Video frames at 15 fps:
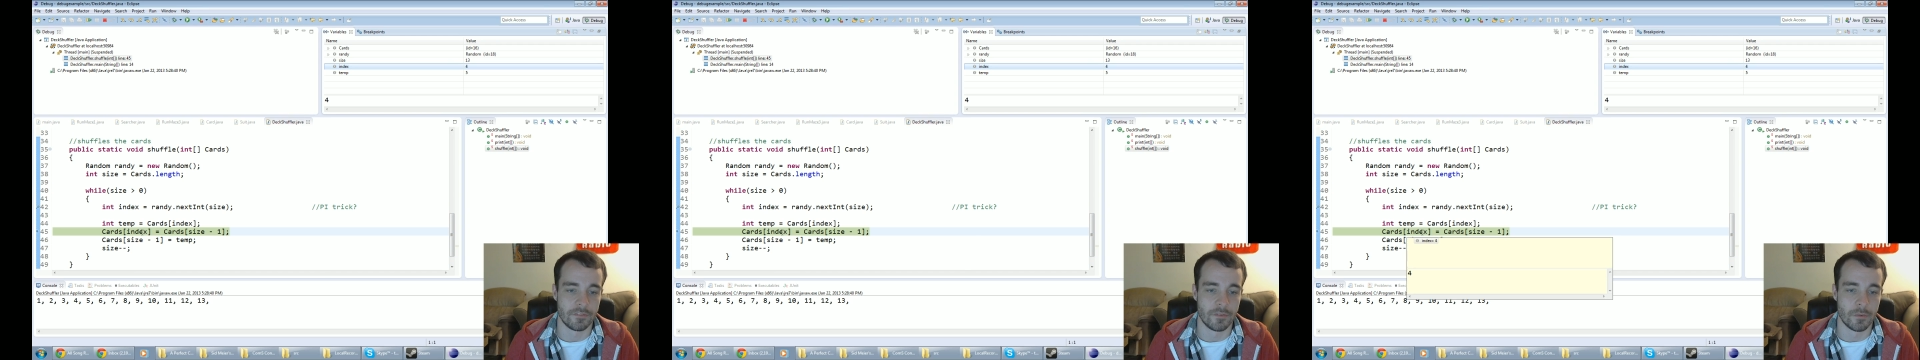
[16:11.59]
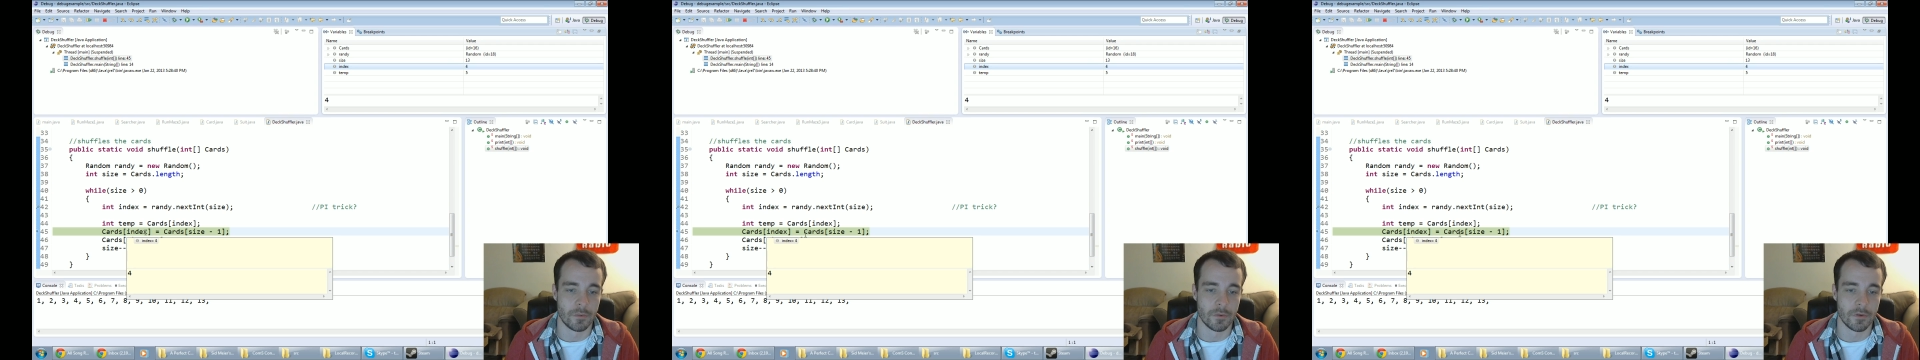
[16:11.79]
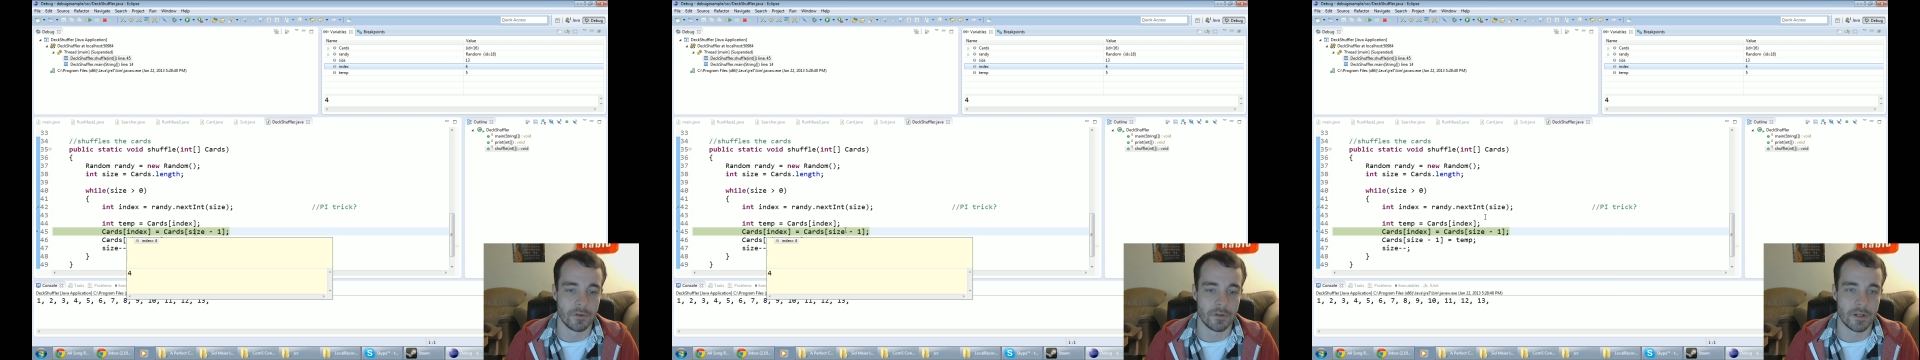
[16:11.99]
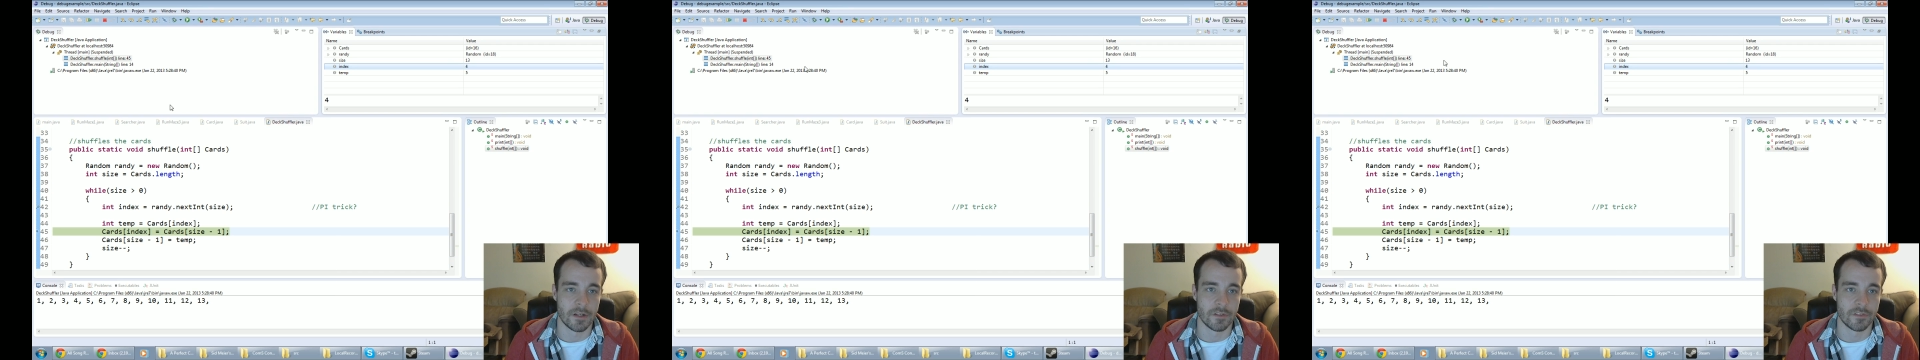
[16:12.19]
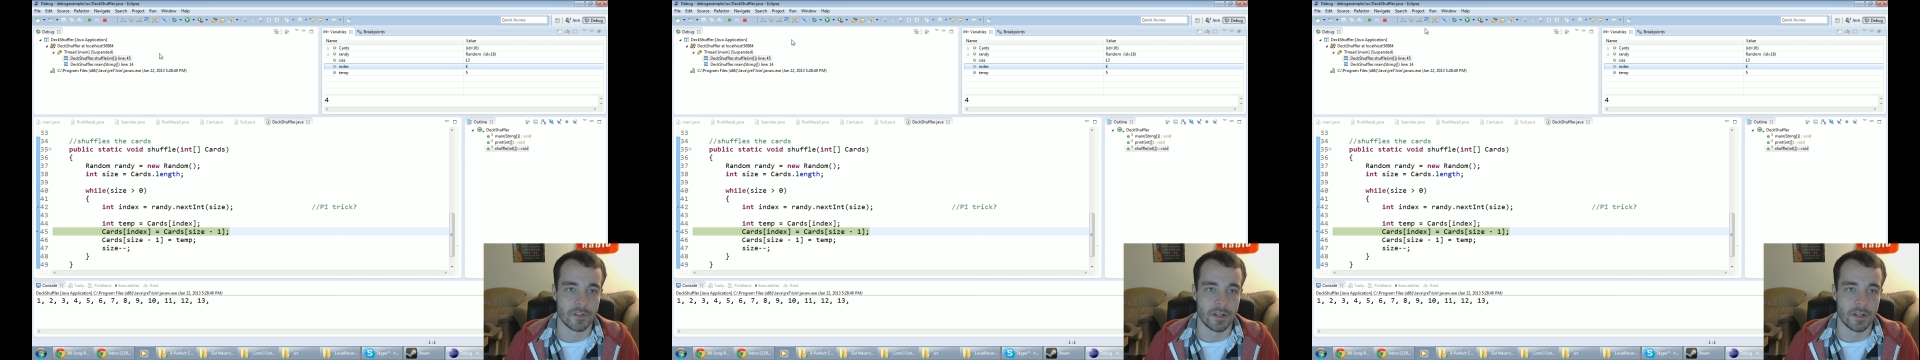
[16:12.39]
4
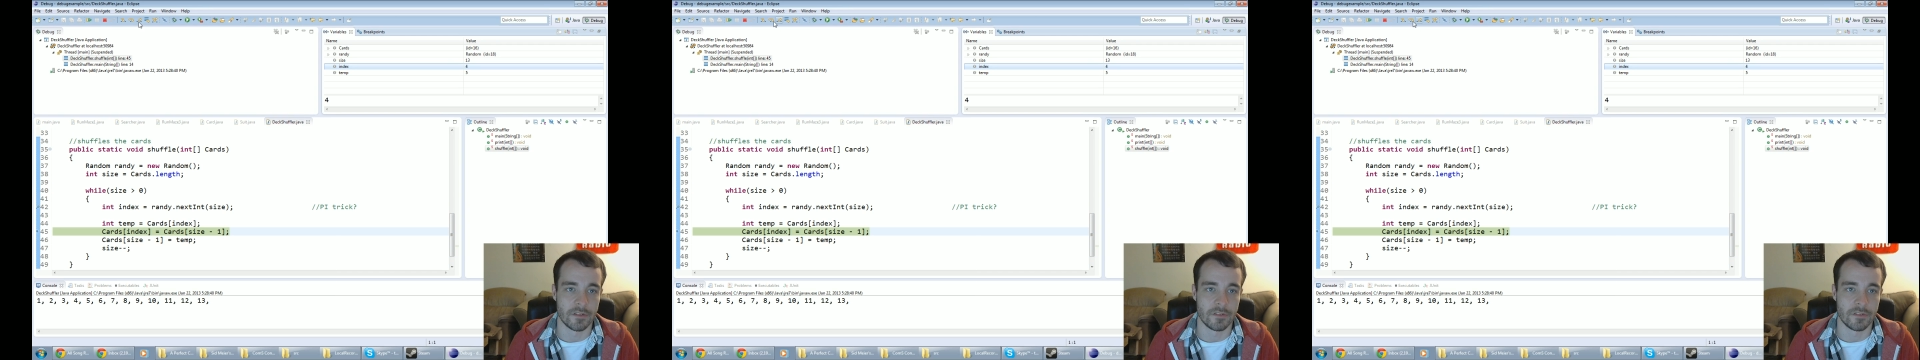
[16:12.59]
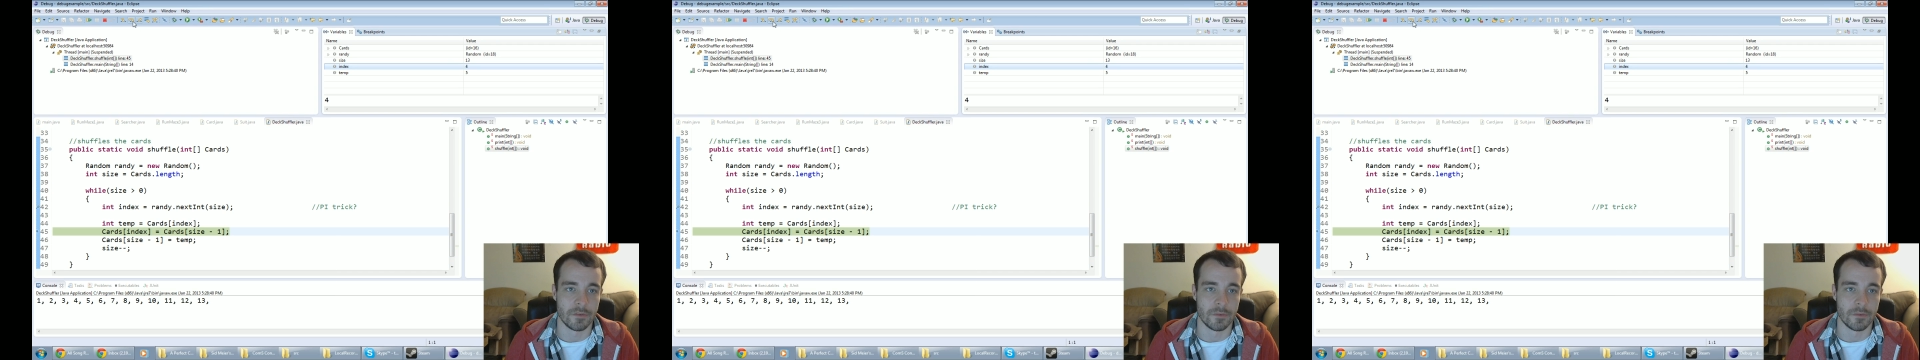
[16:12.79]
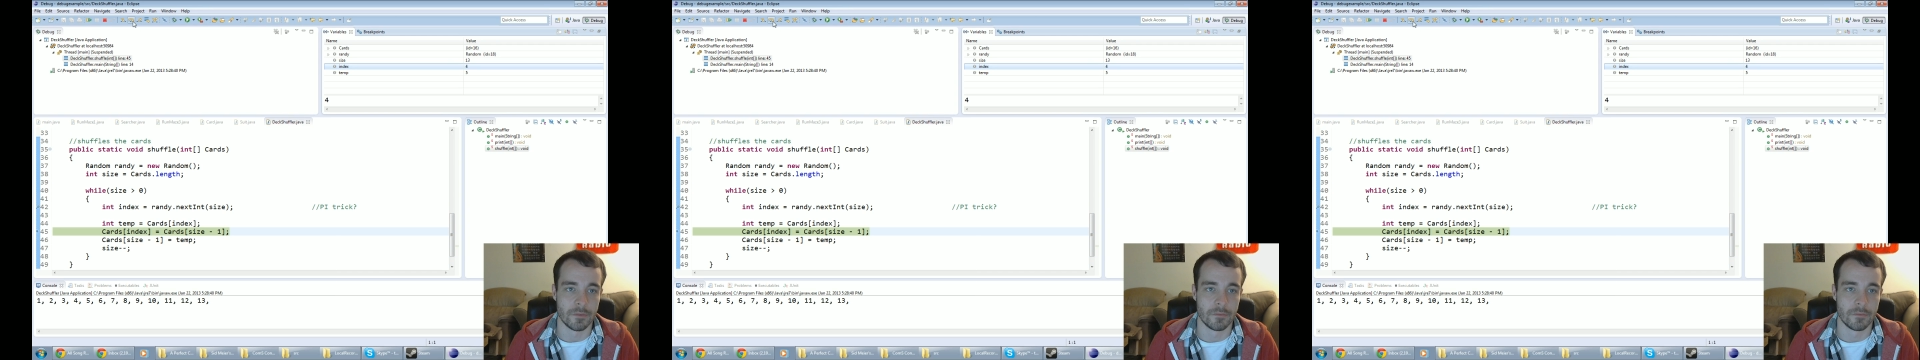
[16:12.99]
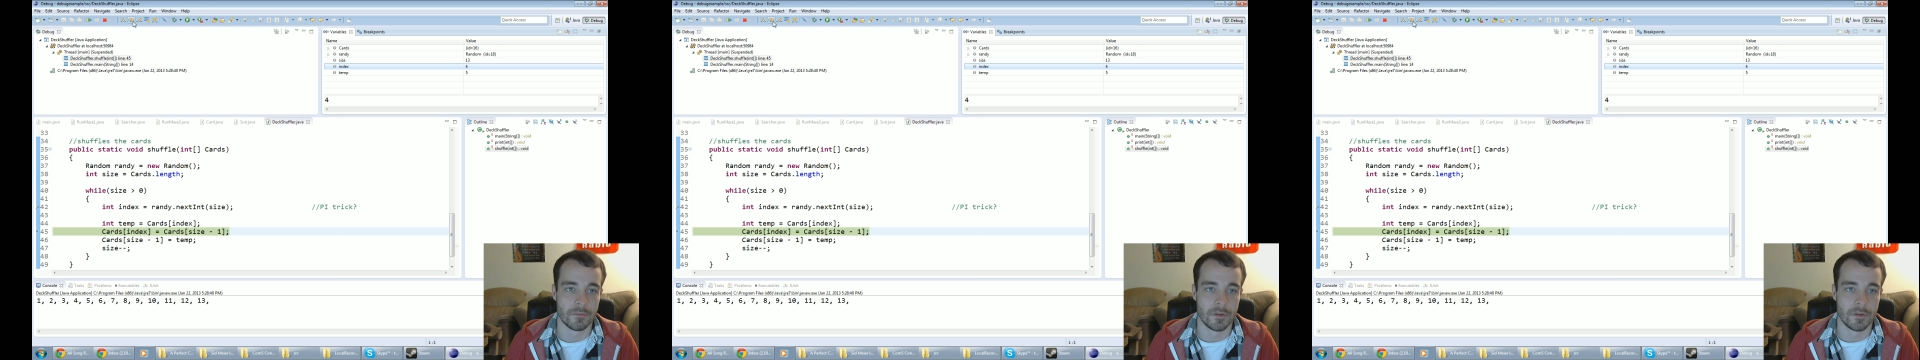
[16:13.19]
and assign it to